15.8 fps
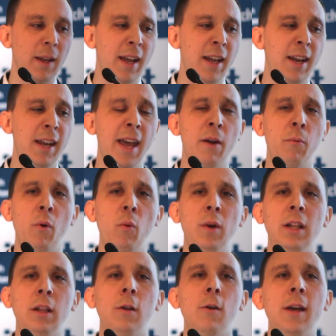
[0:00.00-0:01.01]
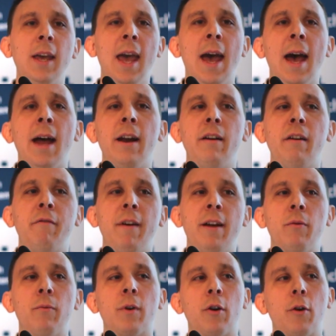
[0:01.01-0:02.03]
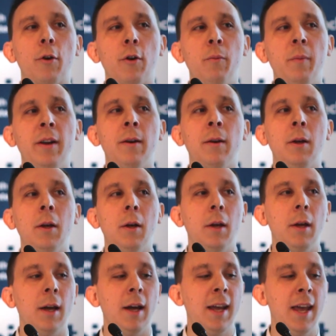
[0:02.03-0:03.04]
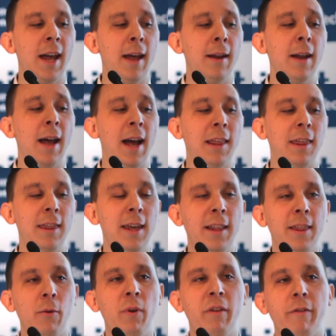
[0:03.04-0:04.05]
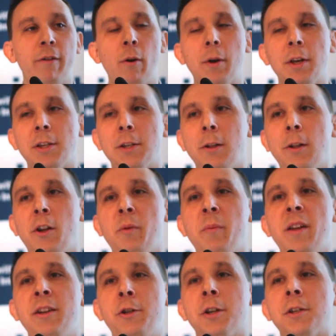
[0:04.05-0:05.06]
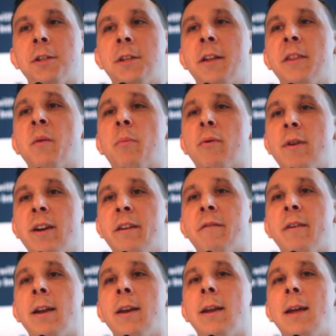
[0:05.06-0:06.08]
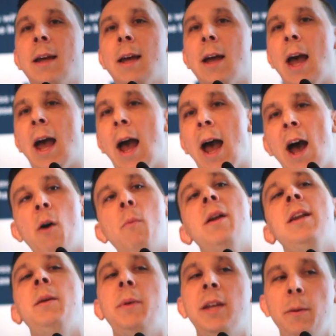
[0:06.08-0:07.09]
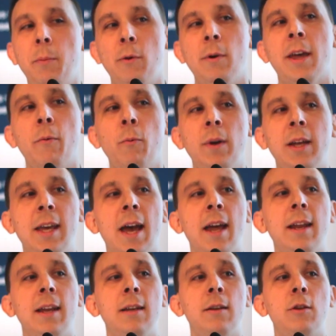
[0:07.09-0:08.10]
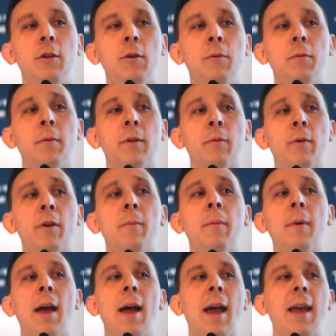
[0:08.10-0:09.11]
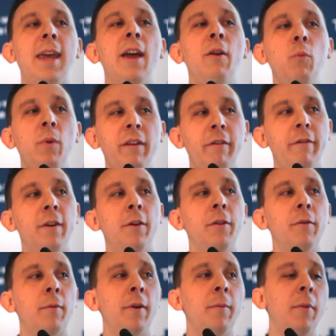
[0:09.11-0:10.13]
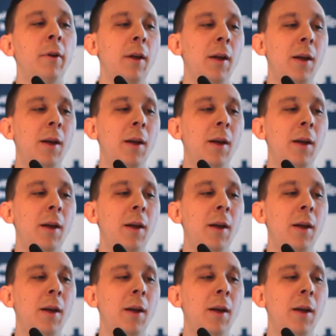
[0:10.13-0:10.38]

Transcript: And again, when we look at event recruitment, again, I think that we focus a little bit just on the pre-event. How many people can we get into the room? Can we fill the room?